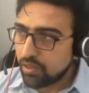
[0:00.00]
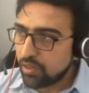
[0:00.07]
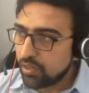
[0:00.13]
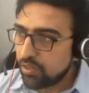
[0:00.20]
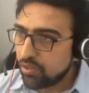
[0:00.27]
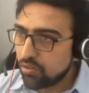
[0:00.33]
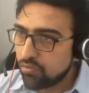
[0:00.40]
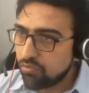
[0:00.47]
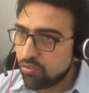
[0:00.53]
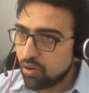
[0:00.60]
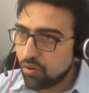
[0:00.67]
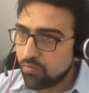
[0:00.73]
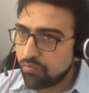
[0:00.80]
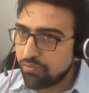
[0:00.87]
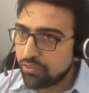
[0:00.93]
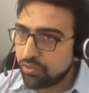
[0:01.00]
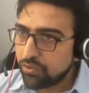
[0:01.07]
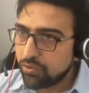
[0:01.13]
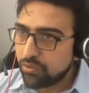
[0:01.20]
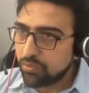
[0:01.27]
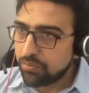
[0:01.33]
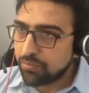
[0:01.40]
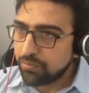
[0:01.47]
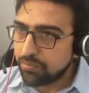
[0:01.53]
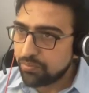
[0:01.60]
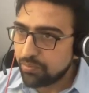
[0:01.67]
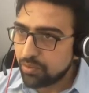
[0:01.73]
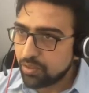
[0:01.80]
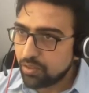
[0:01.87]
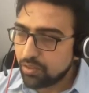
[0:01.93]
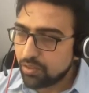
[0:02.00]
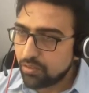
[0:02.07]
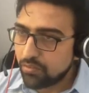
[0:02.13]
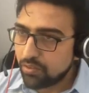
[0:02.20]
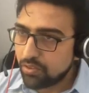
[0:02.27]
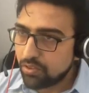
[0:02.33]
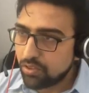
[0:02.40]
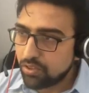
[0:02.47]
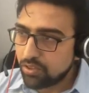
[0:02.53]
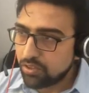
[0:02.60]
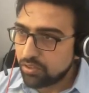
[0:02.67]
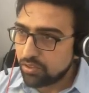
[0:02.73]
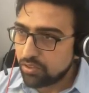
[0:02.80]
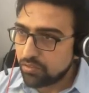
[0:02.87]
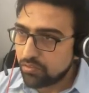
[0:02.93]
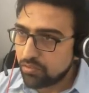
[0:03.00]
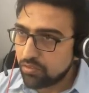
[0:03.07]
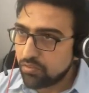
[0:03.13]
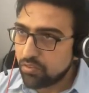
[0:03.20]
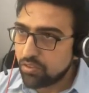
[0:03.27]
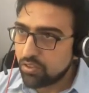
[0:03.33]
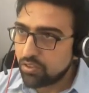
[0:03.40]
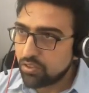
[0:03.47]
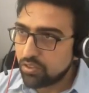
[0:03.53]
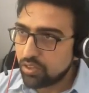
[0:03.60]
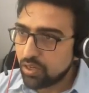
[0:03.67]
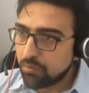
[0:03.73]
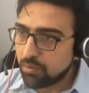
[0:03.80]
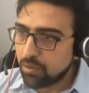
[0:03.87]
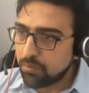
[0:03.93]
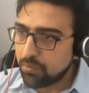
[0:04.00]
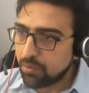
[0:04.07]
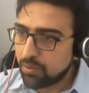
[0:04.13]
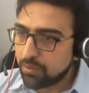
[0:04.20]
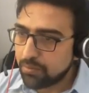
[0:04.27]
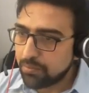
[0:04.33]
in your form view, which will just come up.